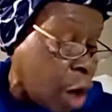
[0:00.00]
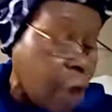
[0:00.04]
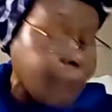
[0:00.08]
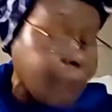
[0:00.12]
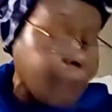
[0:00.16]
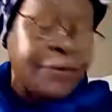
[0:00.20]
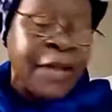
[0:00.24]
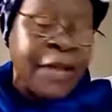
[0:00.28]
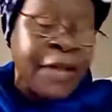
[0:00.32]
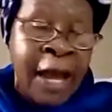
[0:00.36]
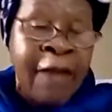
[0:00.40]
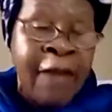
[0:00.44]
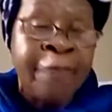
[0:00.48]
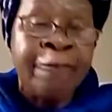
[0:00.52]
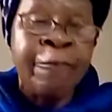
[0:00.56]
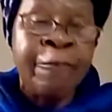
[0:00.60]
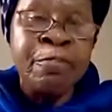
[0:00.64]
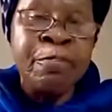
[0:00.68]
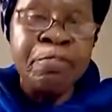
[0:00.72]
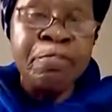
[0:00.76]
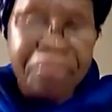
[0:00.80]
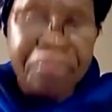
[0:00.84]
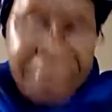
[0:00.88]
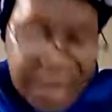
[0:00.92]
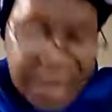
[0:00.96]
of the
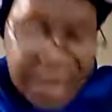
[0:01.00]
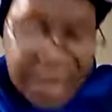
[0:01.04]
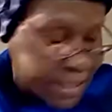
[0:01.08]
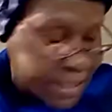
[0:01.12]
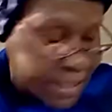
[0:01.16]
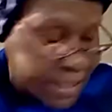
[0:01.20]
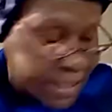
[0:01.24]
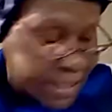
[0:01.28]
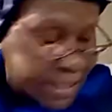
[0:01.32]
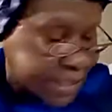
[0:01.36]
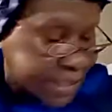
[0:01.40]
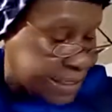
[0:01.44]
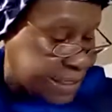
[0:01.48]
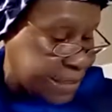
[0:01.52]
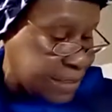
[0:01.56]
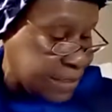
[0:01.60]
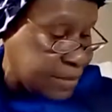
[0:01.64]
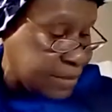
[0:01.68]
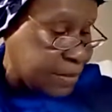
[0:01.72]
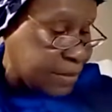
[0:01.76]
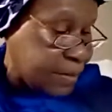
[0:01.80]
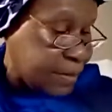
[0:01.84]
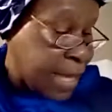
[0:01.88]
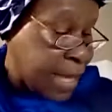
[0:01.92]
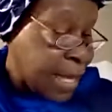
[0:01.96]
beast.
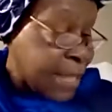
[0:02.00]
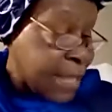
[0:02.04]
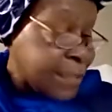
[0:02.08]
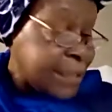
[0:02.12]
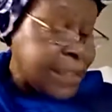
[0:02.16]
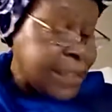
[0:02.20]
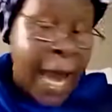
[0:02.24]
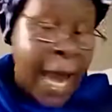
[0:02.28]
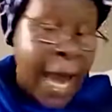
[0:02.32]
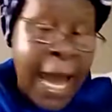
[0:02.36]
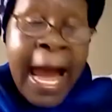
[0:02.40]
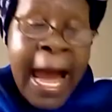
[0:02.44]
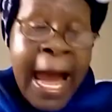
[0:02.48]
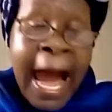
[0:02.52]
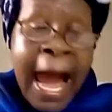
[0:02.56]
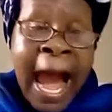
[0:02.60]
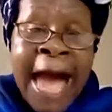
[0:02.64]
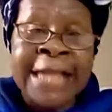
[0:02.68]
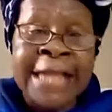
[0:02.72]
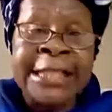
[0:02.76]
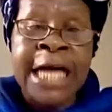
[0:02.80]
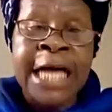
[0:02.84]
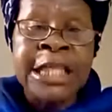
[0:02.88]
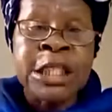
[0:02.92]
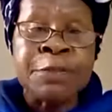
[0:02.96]
They are
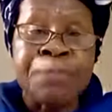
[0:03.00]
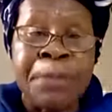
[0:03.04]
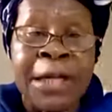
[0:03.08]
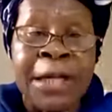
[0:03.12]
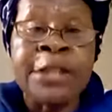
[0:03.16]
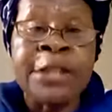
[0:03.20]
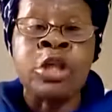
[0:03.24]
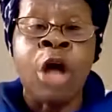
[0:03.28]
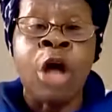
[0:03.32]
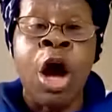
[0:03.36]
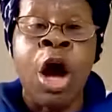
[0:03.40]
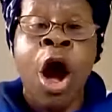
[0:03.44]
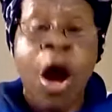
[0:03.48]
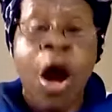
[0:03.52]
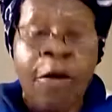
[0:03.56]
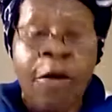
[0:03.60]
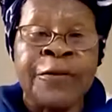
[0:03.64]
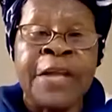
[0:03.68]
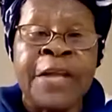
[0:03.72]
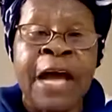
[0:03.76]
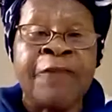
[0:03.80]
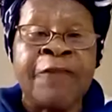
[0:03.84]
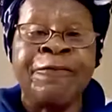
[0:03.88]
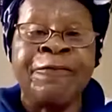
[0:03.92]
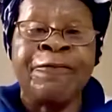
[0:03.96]
the spirit
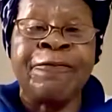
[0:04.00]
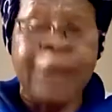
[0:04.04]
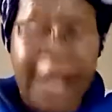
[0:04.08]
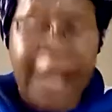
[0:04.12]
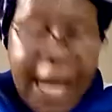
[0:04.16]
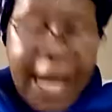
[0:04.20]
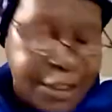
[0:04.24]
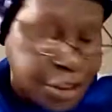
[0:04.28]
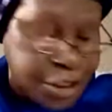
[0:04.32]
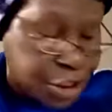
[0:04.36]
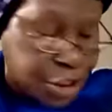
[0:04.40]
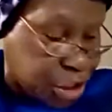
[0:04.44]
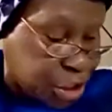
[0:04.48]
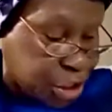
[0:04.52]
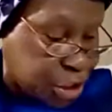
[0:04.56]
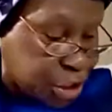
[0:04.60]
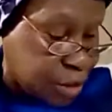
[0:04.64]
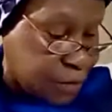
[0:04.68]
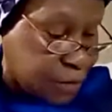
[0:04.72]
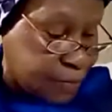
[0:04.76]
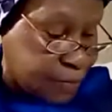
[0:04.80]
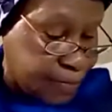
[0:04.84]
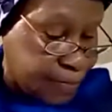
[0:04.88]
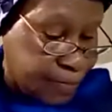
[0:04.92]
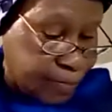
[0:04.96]
of the flesh.
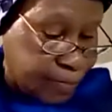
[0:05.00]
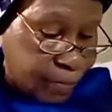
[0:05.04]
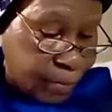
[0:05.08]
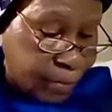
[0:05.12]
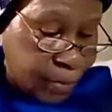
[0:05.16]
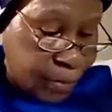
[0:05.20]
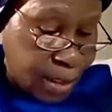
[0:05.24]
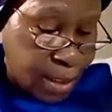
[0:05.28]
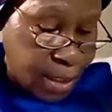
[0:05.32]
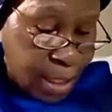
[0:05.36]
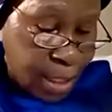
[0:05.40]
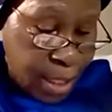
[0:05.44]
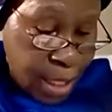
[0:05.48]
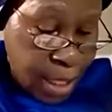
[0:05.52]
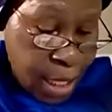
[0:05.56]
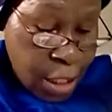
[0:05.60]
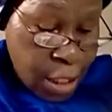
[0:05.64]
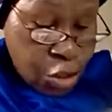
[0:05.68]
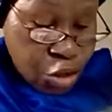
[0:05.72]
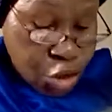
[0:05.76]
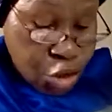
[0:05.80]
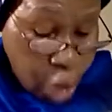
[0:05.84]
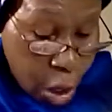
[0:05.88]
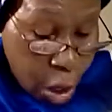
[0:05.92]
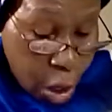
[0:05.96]

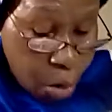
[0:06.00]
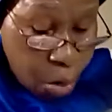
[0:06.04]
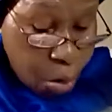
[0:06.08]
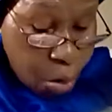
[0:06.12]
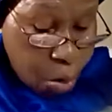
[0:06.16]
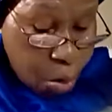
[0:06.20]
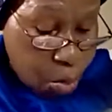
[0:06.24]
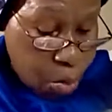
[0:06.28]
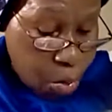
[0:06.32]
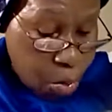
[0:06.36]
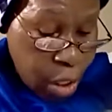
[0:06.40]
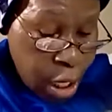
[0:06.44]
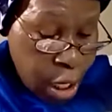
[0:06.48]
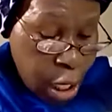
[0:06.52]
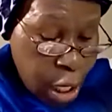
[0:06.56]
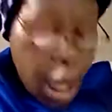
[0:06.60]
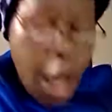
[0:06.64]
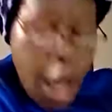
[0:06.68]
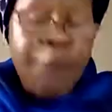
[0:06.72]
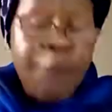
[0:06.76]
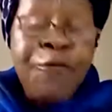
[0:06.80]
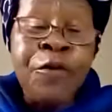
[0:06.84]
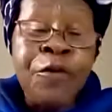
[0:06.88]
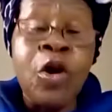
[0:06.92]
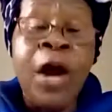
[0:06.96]
So
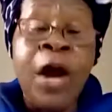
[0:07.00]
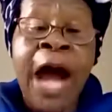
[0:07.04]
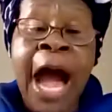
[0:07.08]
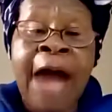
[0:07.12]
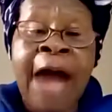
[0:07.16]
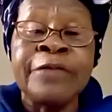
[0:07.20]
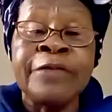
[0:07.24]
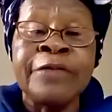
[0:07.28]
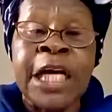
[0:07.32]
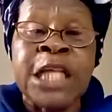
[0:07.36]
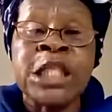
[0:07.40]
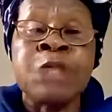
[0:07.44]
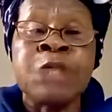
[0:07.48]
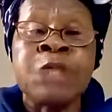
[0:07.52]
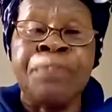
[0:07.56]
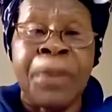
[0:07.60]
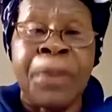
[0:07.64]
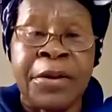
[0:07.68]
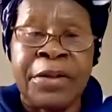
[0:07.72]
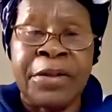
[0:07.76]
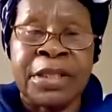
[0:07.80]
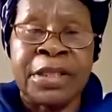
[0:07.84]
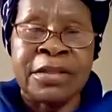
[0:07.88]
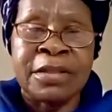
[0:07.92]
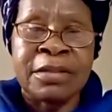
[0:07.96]
if you have the
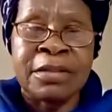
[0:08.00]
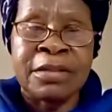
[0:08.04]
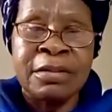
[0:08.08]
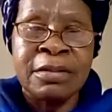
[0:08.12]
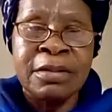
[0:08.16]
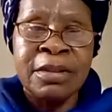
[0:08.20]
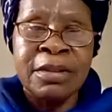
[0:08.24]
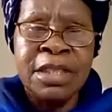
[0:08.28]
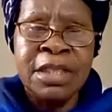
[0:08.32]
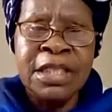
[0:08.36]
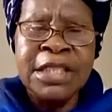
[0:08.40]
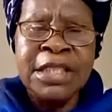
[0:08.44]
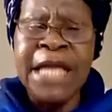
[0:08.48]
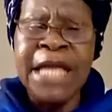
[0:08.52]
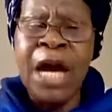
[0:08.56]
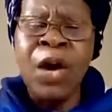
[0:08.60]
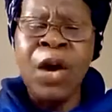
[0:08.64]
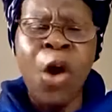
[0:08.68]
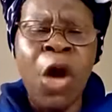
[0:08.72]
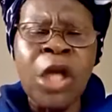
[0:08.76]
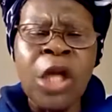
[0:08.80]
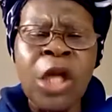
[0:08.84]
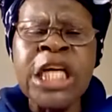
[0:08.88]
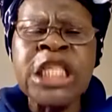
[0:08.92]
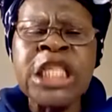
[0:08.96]
spirit, the
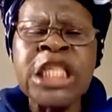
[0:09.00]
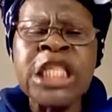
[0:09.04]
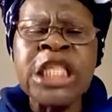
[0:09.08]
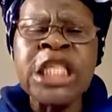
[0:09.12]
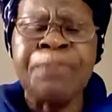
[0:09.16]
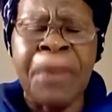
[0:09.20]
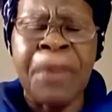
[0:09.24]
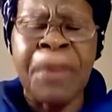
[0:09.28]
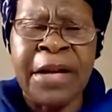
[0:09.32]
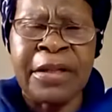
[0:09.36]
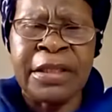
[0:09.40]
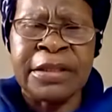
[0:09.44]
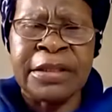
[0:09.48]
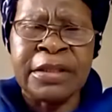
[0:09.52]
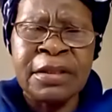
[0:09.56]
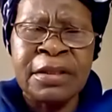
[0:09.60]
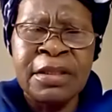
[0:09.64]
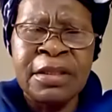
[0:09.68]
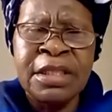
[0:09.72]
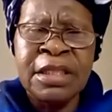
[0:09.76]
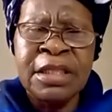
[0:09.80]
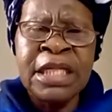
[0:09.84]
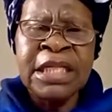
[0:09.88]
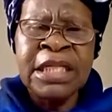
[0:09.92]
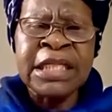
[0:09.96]
Holy Spirit
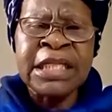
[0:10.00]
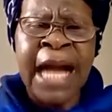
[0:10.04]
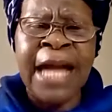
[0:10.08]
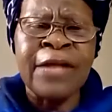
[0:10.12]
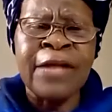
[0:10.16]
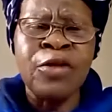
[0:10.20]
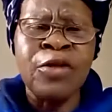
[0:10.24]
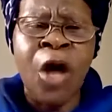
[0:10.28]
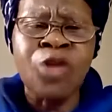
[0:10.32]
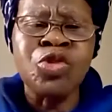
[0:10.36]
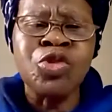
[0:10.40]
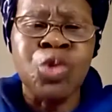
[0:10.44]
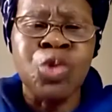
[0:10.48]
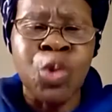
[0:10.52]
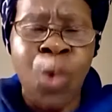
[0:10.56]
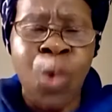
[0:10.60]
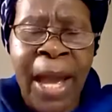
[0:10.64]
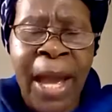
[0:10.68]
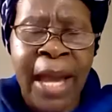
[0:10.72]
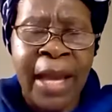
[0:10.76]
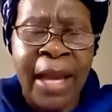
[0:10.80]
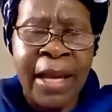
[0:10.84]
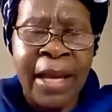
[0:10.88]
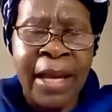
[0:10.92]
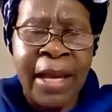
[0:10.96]
cannot
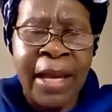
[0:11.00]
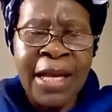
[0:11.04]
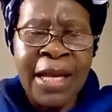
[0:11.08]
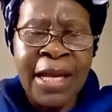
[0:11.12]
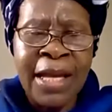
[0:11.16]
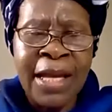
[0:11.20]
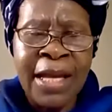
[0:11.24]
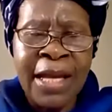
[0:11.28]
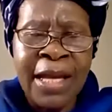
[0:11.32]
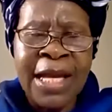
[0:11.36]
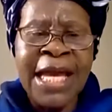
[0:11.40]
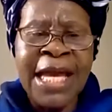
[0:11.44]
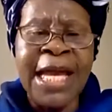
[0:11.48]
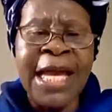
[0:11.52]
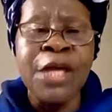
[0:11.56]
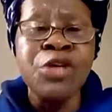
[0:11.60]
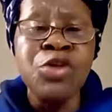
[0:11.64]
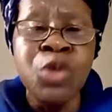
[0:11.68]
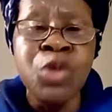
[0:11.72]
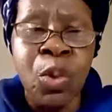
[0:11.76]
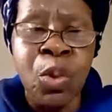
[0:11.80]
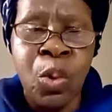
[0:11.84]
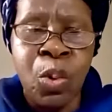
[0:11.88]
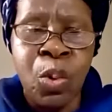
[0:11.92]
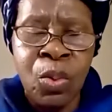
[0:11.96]
dwell in
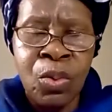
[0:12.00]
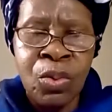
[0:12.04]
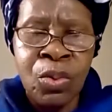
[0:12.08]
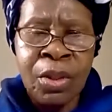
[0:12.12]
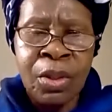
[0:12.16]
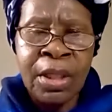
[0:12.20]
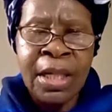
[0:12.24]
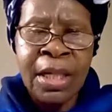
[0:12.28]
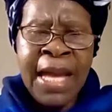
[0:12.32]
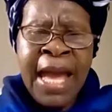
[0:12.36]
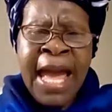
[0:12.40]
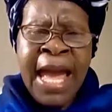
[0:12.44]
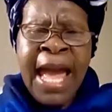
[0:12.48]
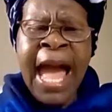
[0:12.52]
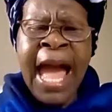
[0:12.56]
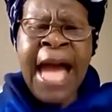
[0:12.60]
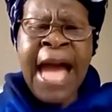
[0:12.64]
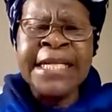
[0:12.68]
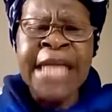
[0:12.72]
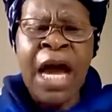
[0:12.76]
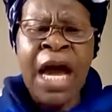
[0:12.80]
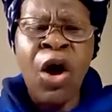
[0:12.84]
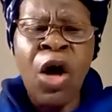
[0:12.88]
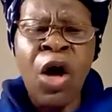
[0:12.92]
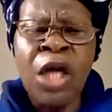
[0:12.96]
you. And the
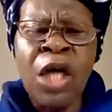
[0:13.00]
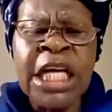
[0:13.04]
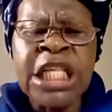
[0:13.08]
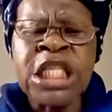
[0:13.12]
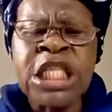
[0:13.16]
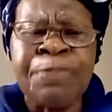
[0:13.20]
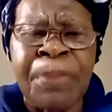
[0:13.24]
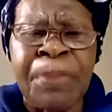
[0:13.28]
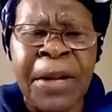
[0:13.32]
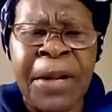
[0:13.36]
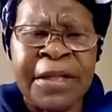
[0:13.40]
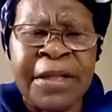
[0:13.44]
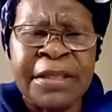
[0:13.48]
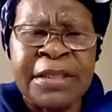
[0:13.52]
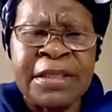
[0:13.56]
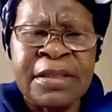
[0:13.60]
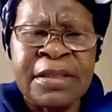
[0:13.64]
Holy Spirit